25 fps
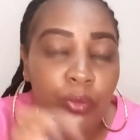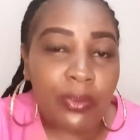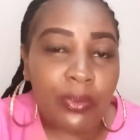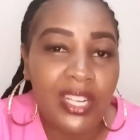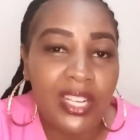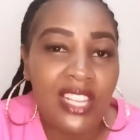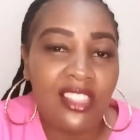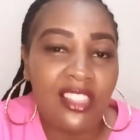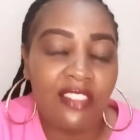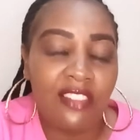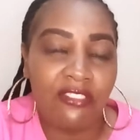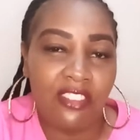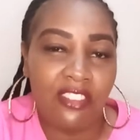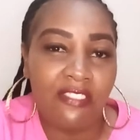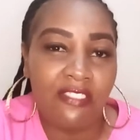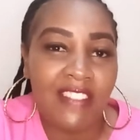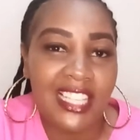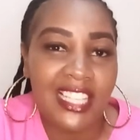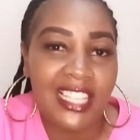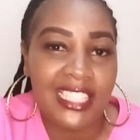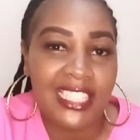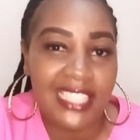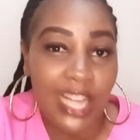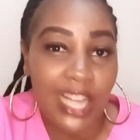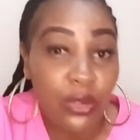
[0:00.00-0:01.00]
to bring the
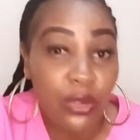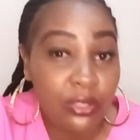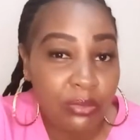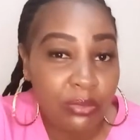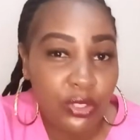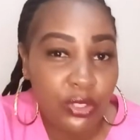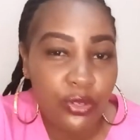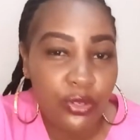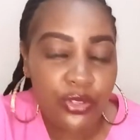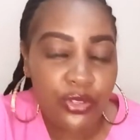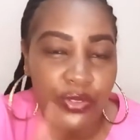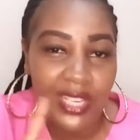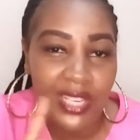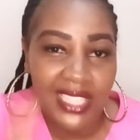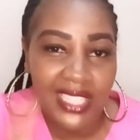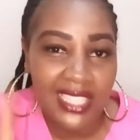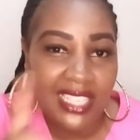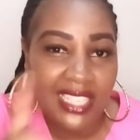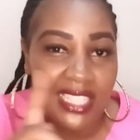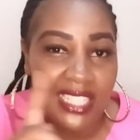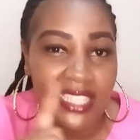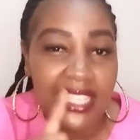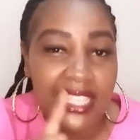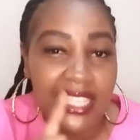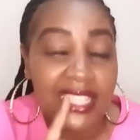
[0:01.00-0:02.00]
fevers down because we are
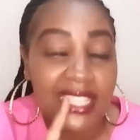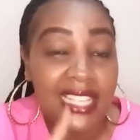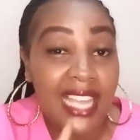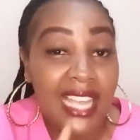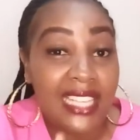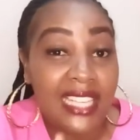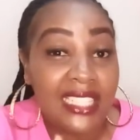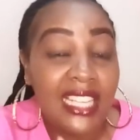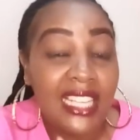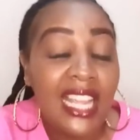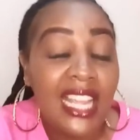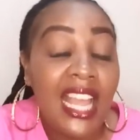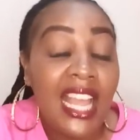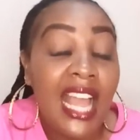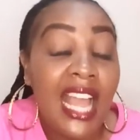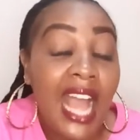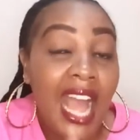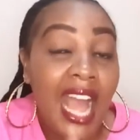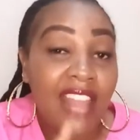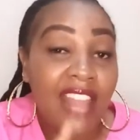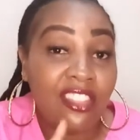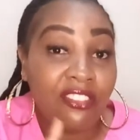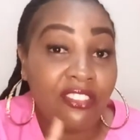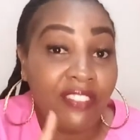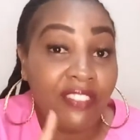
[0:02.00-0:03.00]
saying it's a sign,
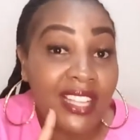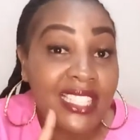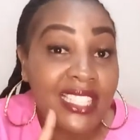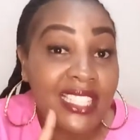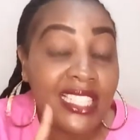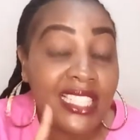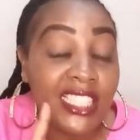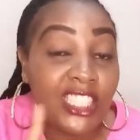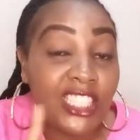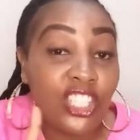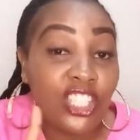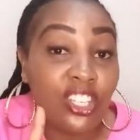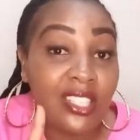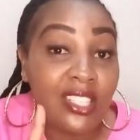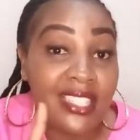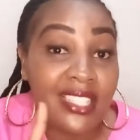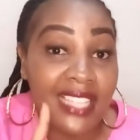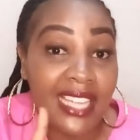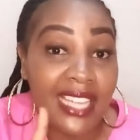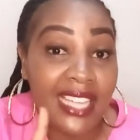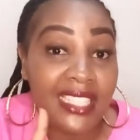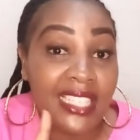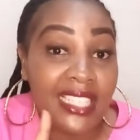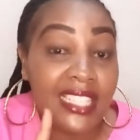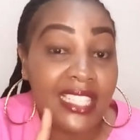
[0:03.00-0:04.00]
the first clinical
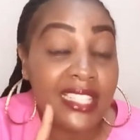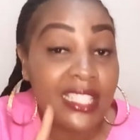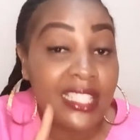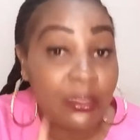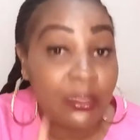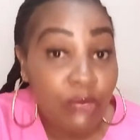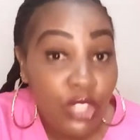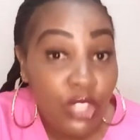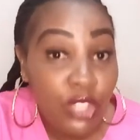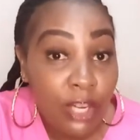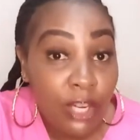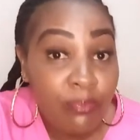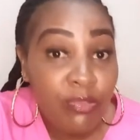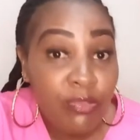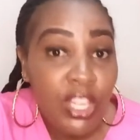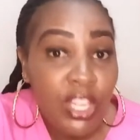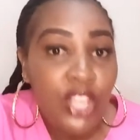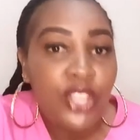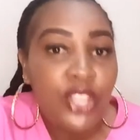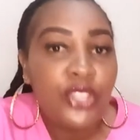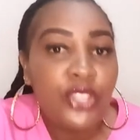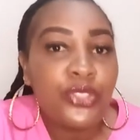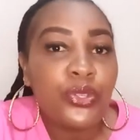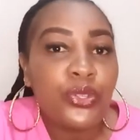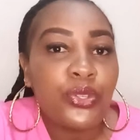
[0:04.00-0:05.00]
sign and symptom.
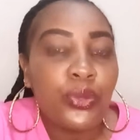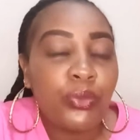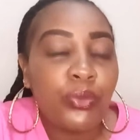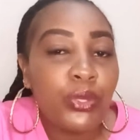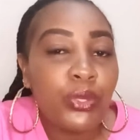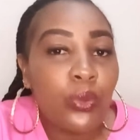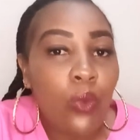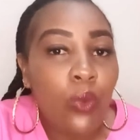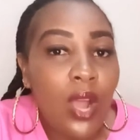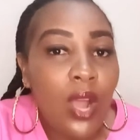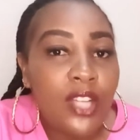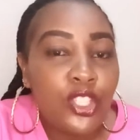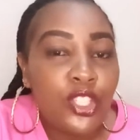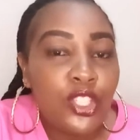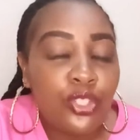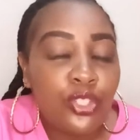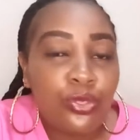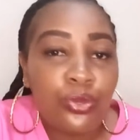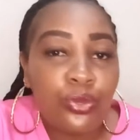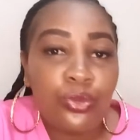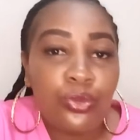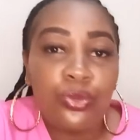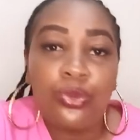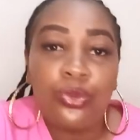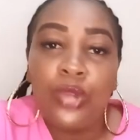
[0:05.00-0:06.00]
So we want
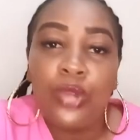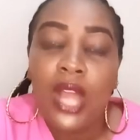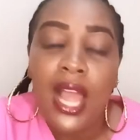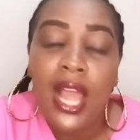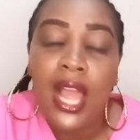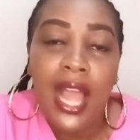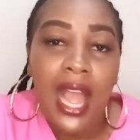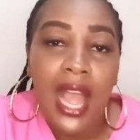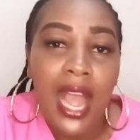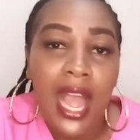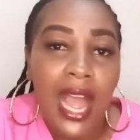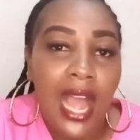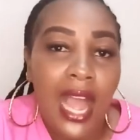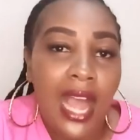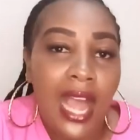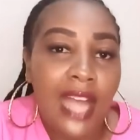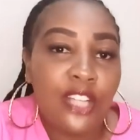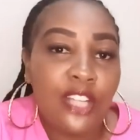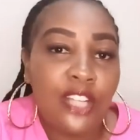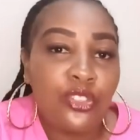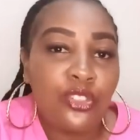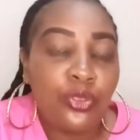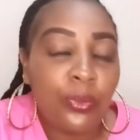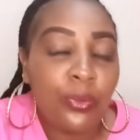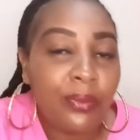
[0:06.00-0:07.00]

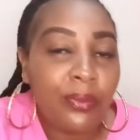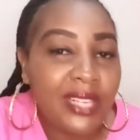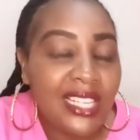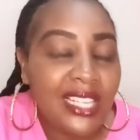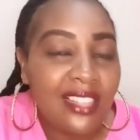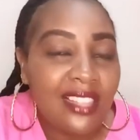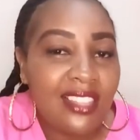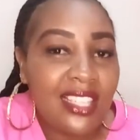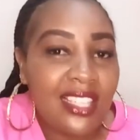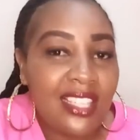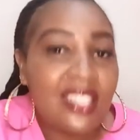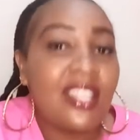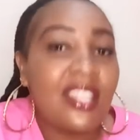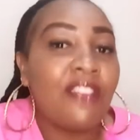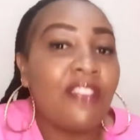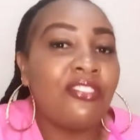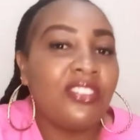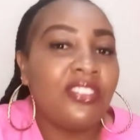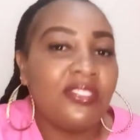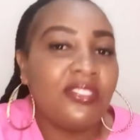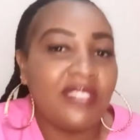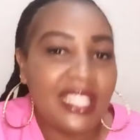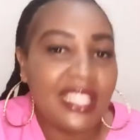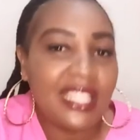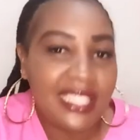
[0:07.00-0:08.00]
to bring these
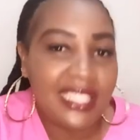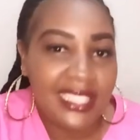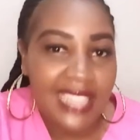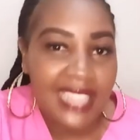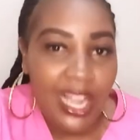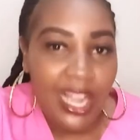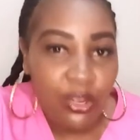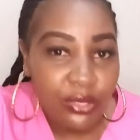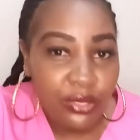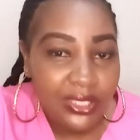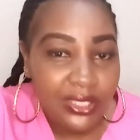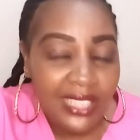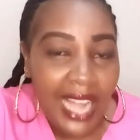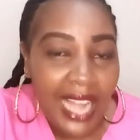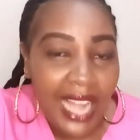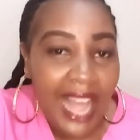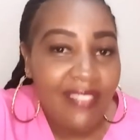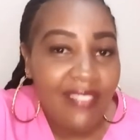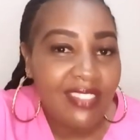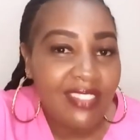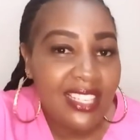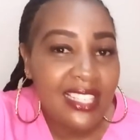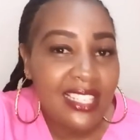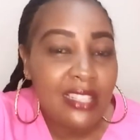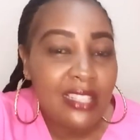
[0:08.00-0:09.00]
fevers down,
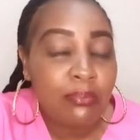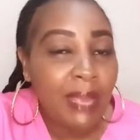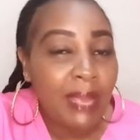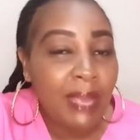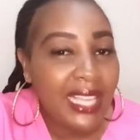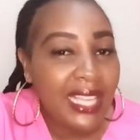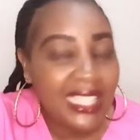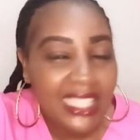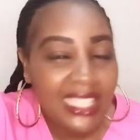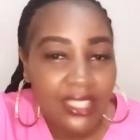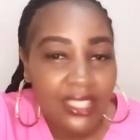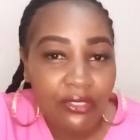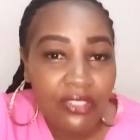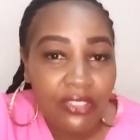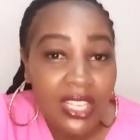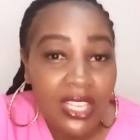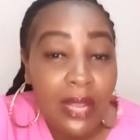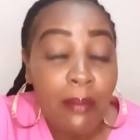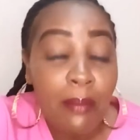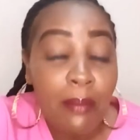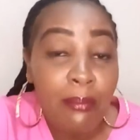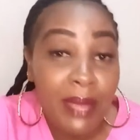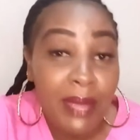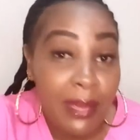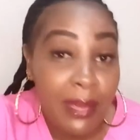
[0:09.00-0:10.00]
and this is by giving
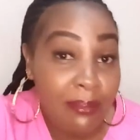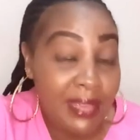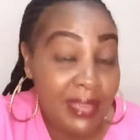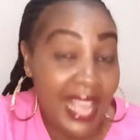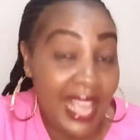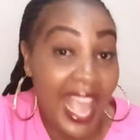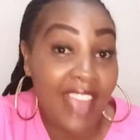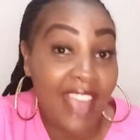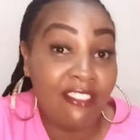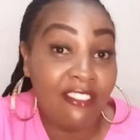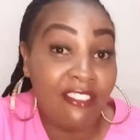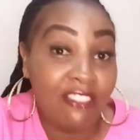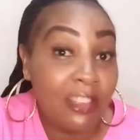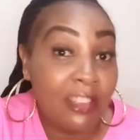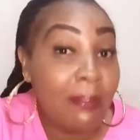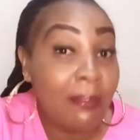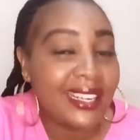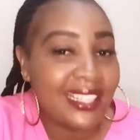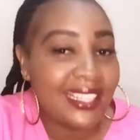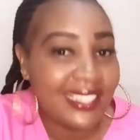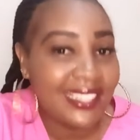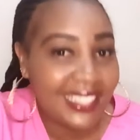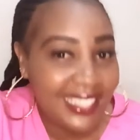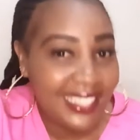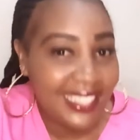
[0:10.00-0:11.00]
maybe IV
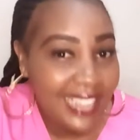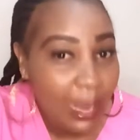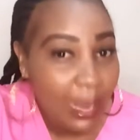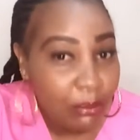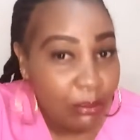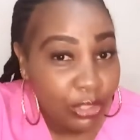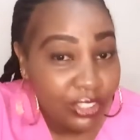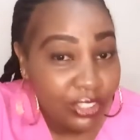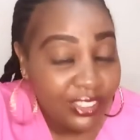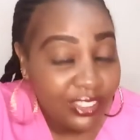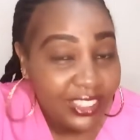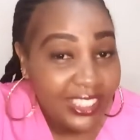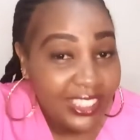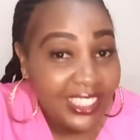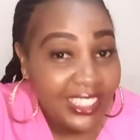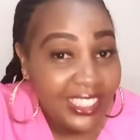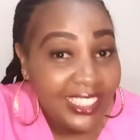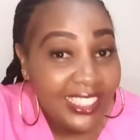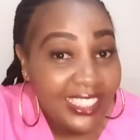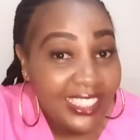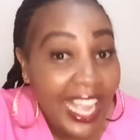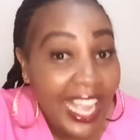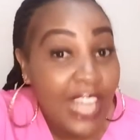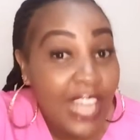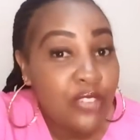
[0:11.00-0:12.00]
paracetamol,
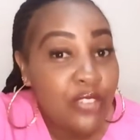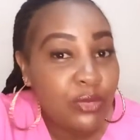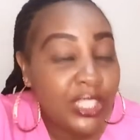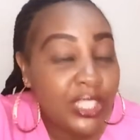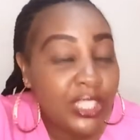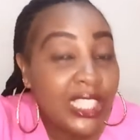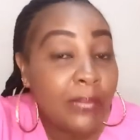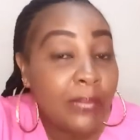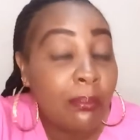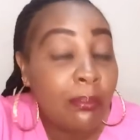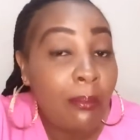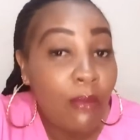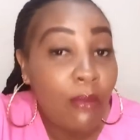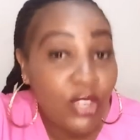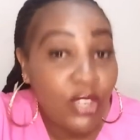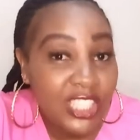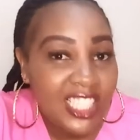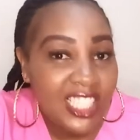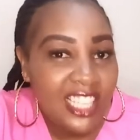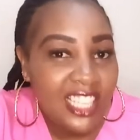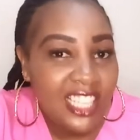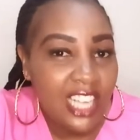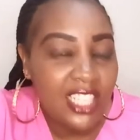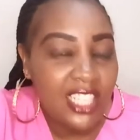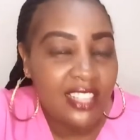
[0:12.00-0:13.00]
and we keep
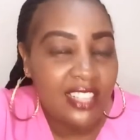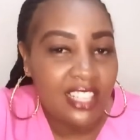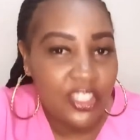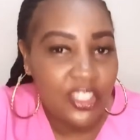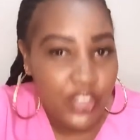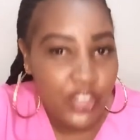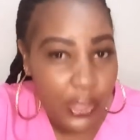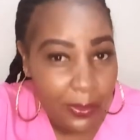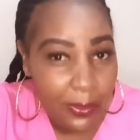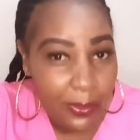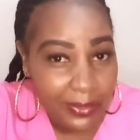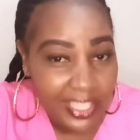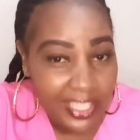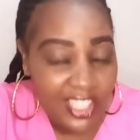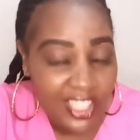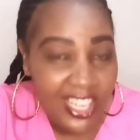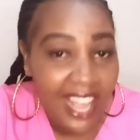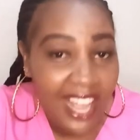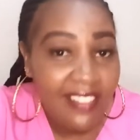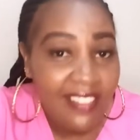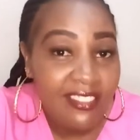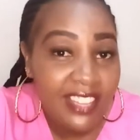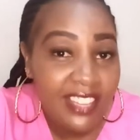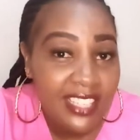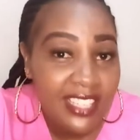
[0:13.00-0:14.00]
monitoring the
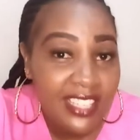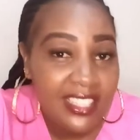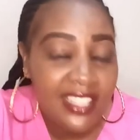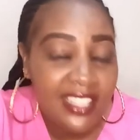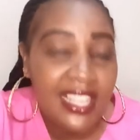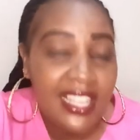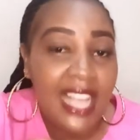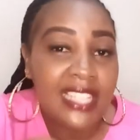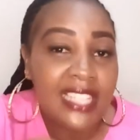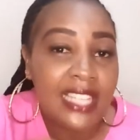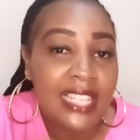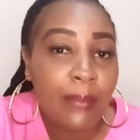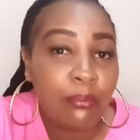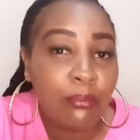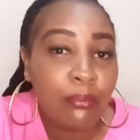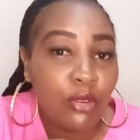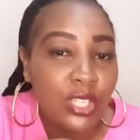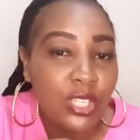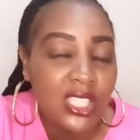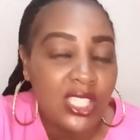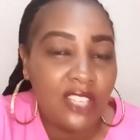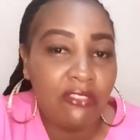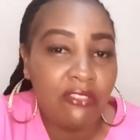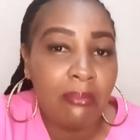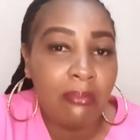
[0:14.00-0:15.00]
temperature. This is a
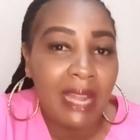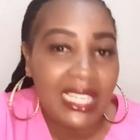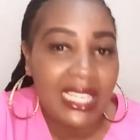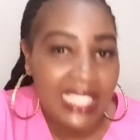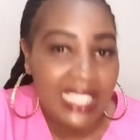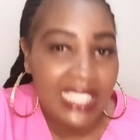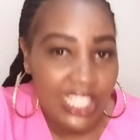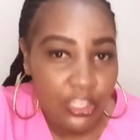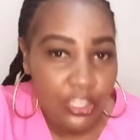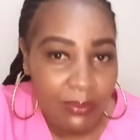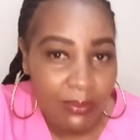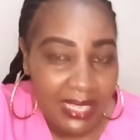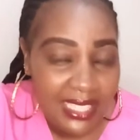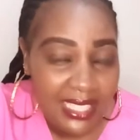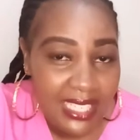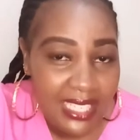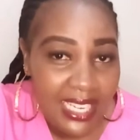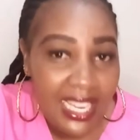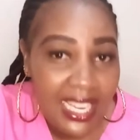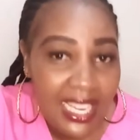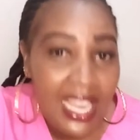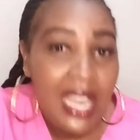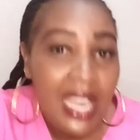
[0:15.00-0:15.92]
supportive management.